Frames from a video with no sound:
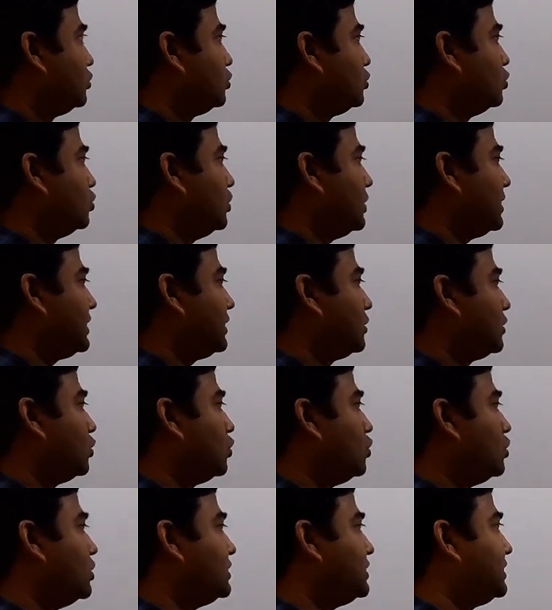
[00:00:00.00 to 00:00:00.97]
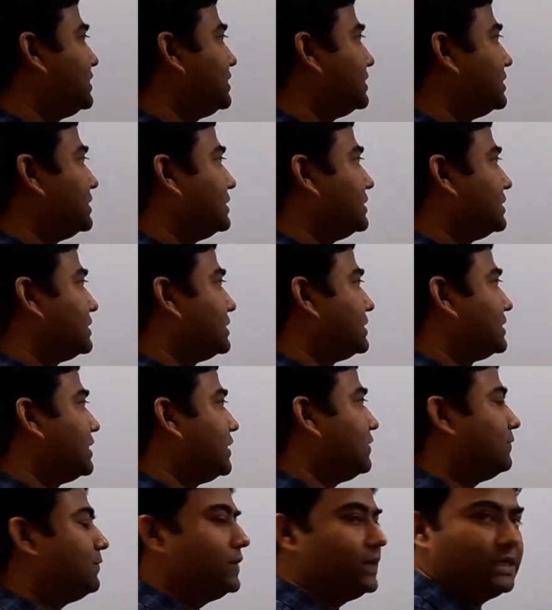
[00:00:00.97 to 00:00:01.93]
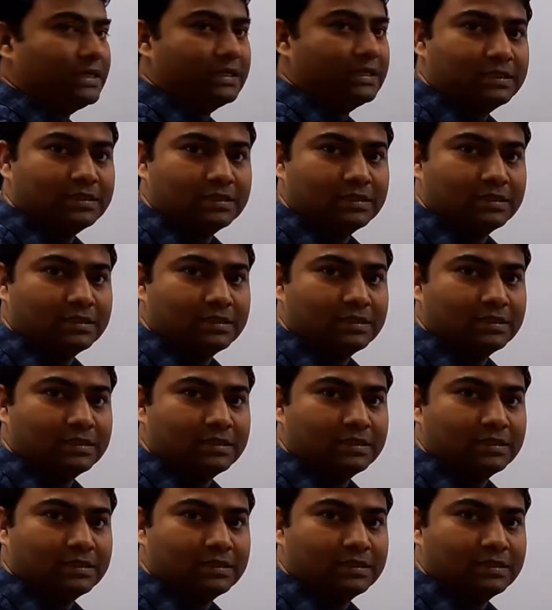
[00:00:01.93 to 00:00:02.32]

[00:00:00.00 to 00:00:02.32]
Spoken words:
through a closed surface